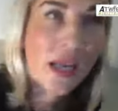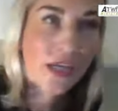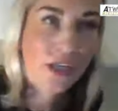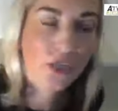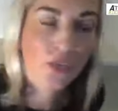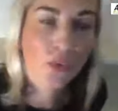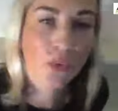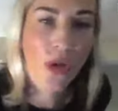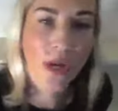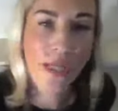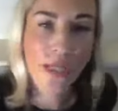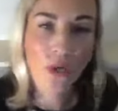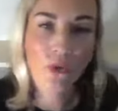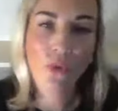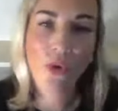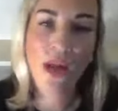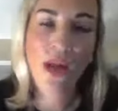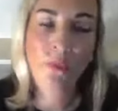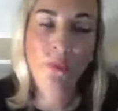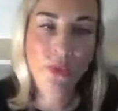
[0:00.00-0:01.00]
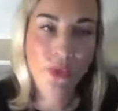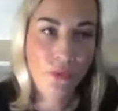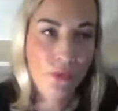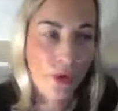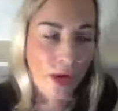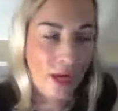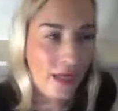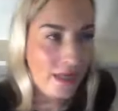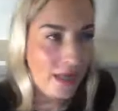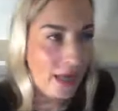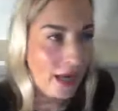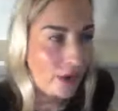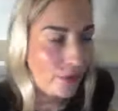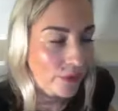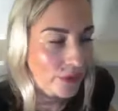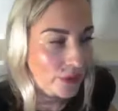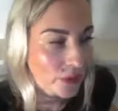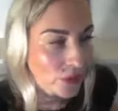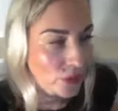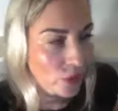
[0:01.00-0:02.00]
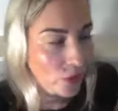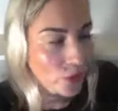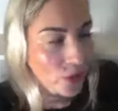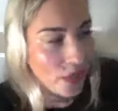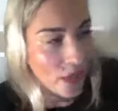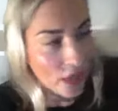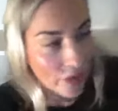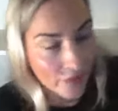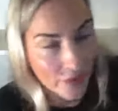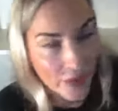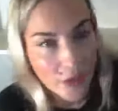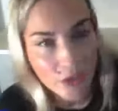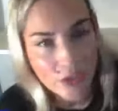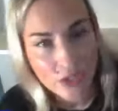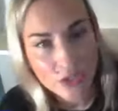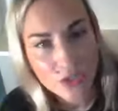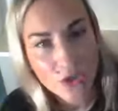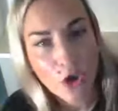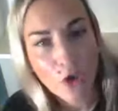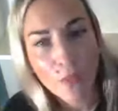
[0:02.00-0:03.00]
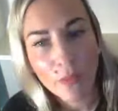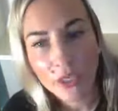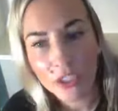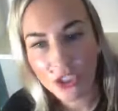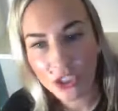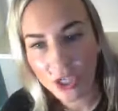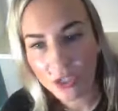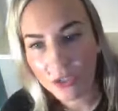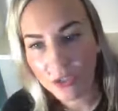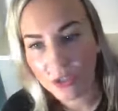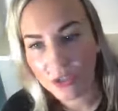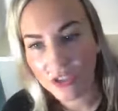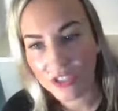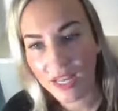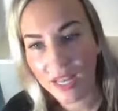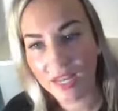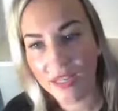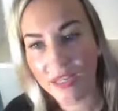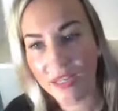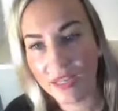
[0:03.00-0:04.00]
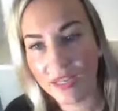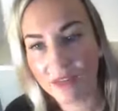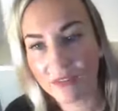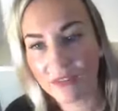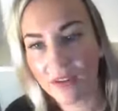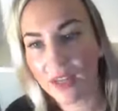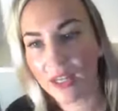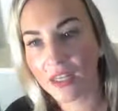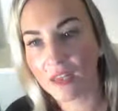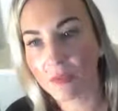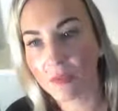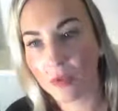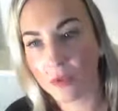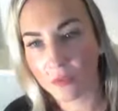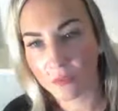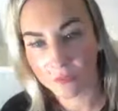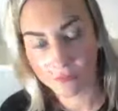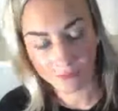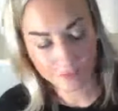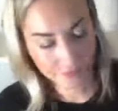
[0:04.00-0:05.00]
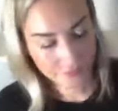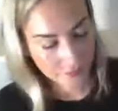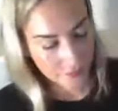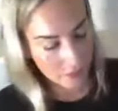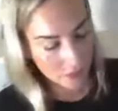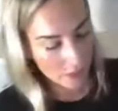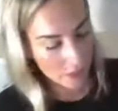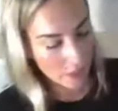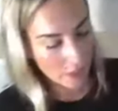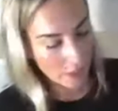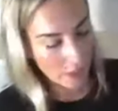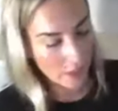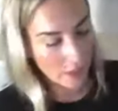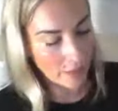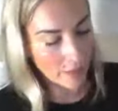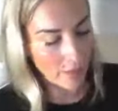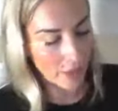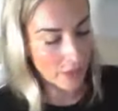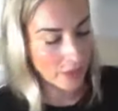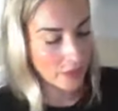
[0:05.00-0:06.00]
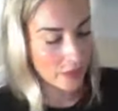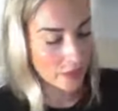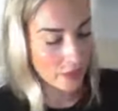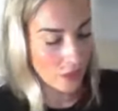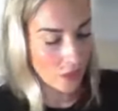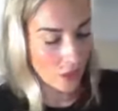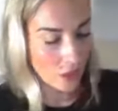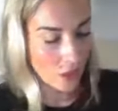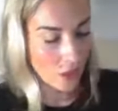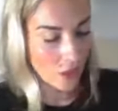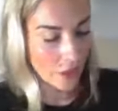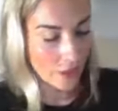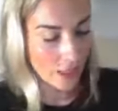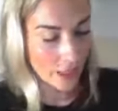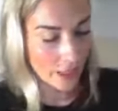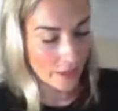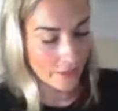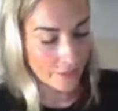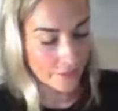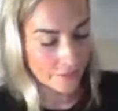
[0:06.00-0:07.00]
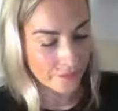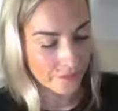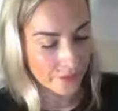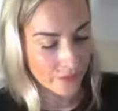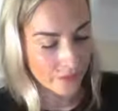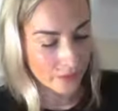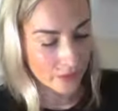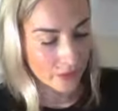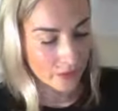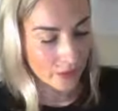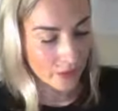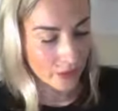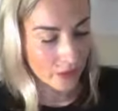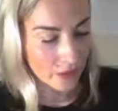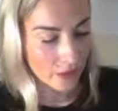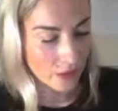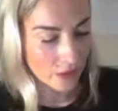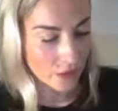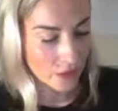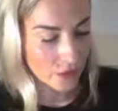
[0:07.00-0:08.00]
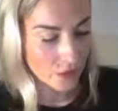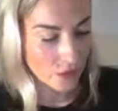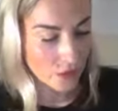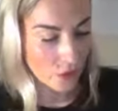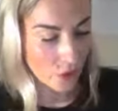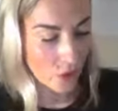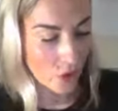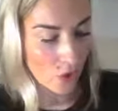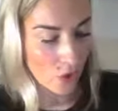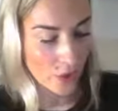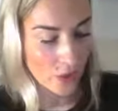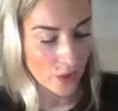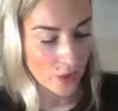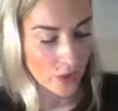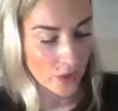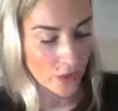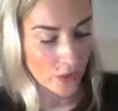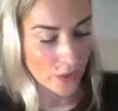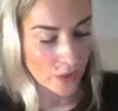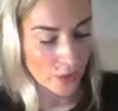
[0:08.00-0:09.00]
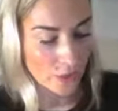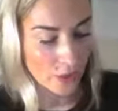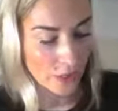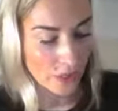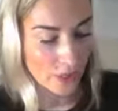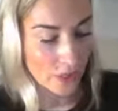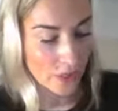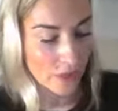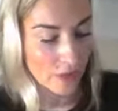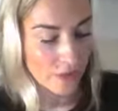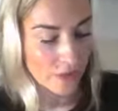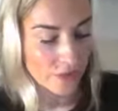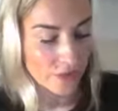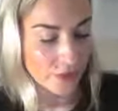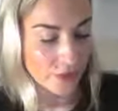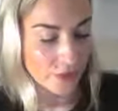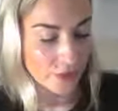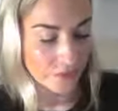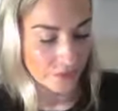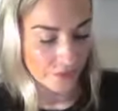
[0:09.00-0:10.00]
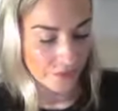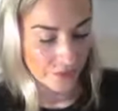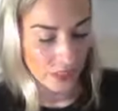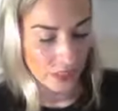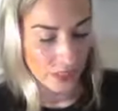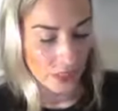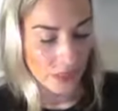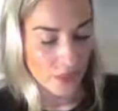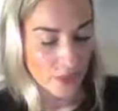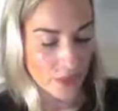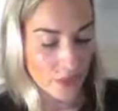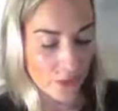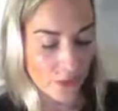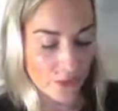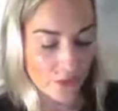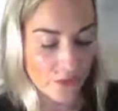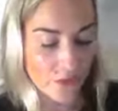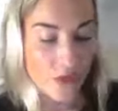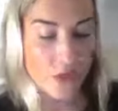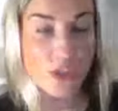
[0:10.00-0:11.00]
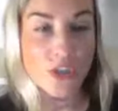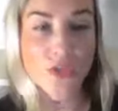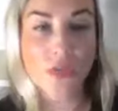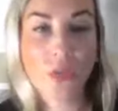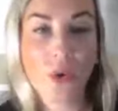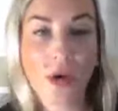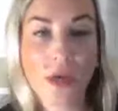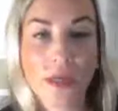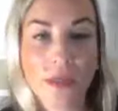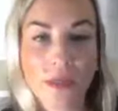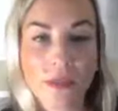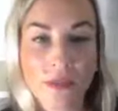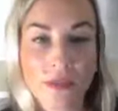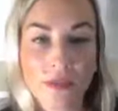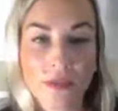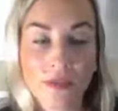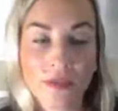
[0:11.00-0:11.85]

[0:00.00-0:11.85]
is running rampant right now, and so there's so much understanding available. Amen. Okay. So, Holy Ghost, we love you. So, the first one